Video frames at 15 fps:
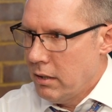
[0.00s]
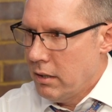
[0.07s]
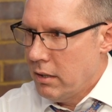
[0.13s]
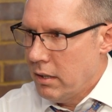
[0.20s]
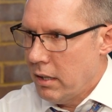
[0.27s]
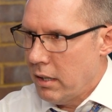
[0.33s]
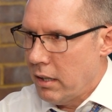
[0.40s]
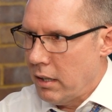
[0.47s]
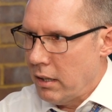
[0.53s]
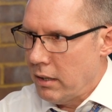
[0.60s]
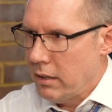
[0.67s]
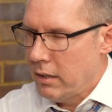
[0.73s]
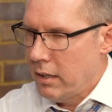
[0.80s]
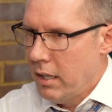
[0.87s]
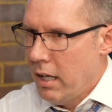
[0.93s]
Yeah.
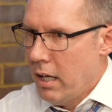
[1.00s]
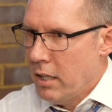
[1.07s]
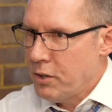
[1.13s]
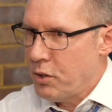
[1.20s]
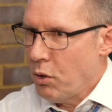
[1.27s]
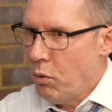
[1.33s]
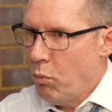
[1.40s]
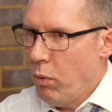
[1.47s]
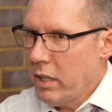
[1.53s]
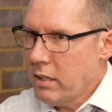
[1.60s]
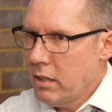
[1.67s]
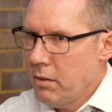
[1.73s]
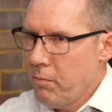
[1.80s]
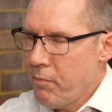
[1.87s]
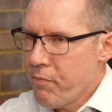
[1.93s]
So what?
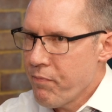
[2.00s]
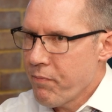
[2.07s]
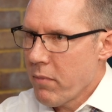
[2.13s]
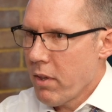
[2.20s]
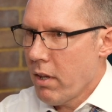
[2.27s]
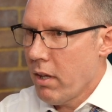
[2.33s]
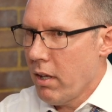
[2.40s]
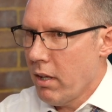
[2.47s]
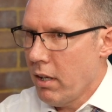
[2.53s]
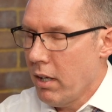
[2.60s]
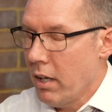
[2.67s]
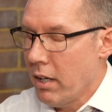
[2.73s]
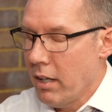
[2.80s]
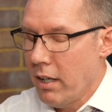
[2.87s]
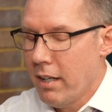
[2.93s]

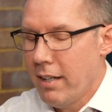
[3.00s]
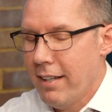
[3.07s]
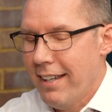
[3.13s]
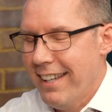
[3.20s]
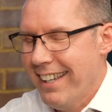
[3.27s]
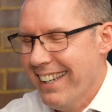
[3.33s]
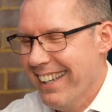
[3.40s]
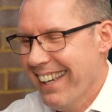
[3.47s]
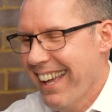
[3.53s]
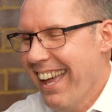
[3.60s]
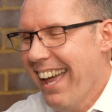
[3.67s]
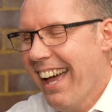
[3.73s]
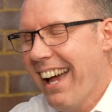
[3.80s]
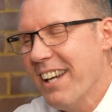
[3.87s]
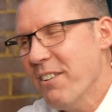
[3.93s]
I